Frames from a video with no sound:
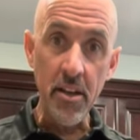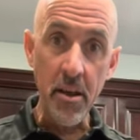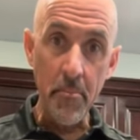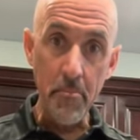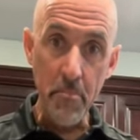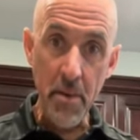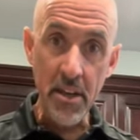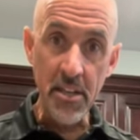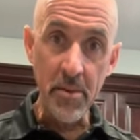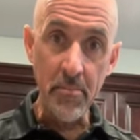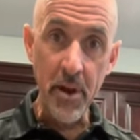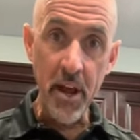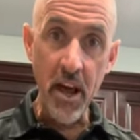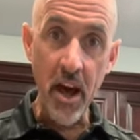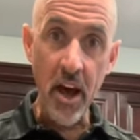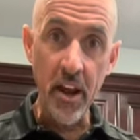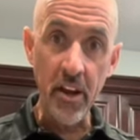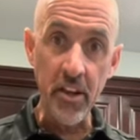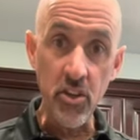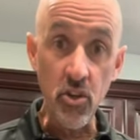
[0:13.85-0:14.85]

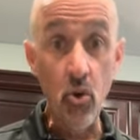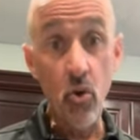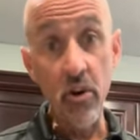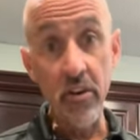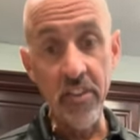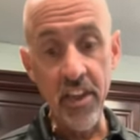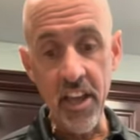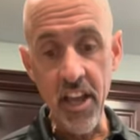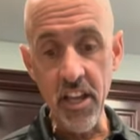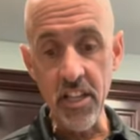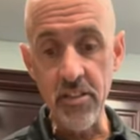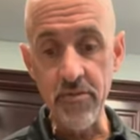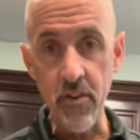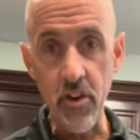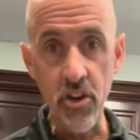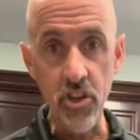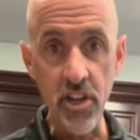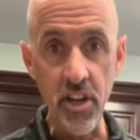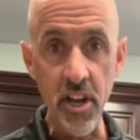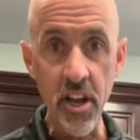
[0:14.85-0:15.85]
Mentabiotics, or in the kids
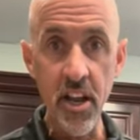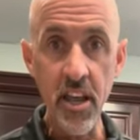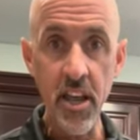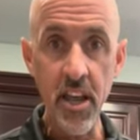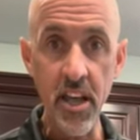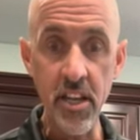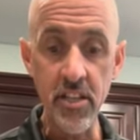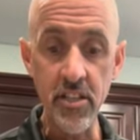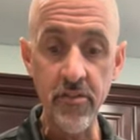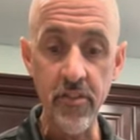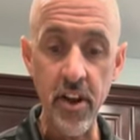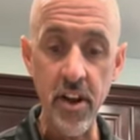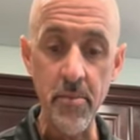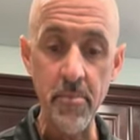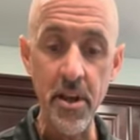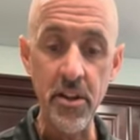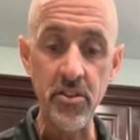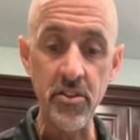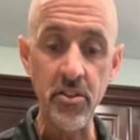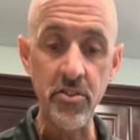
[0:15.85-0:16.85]
version, Kids
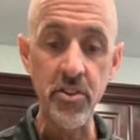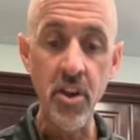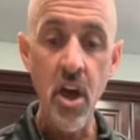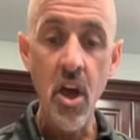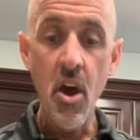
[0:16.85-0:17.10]
Fundamentals.